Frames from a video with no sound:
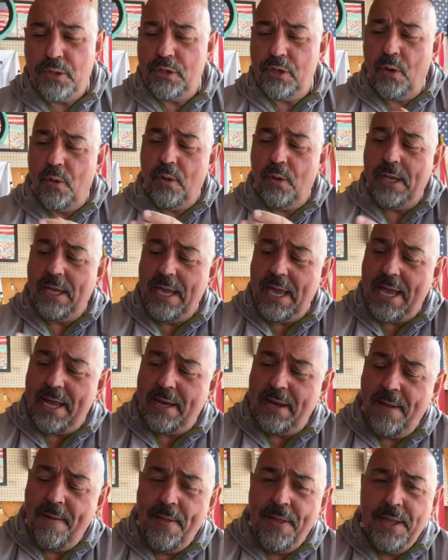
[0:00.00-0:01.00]
So
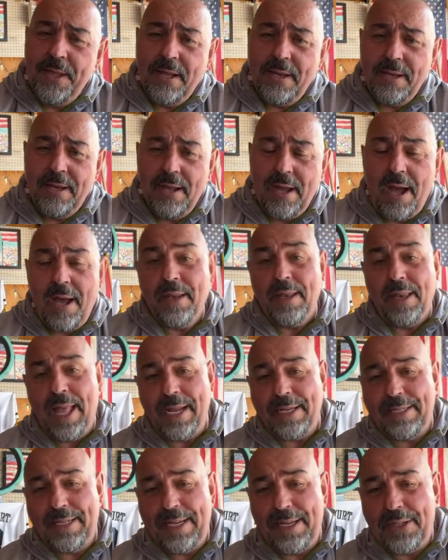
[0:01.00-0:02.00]
again,
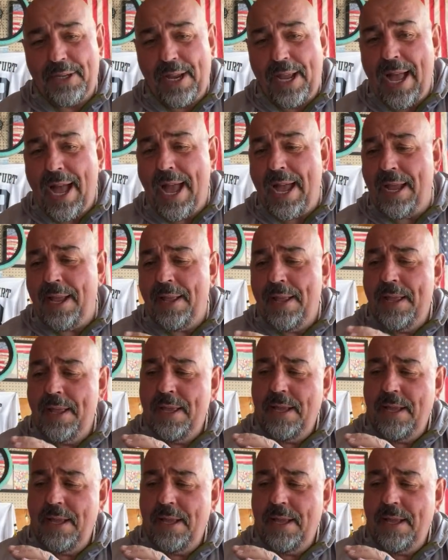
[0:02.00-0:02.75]
unlike DJI,